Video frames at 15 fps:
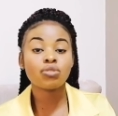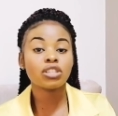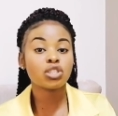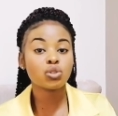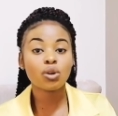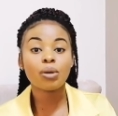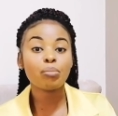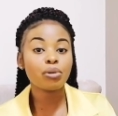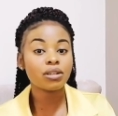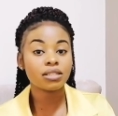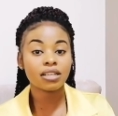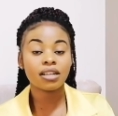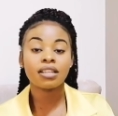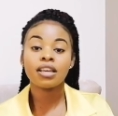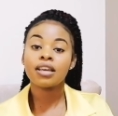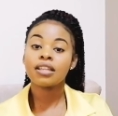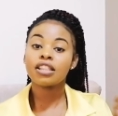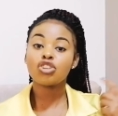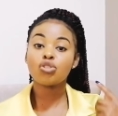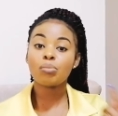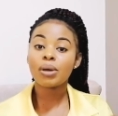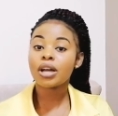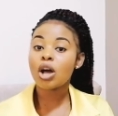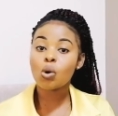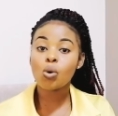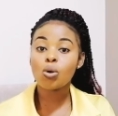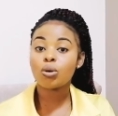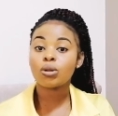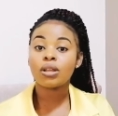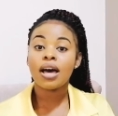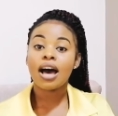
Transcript: really so important, then you make a call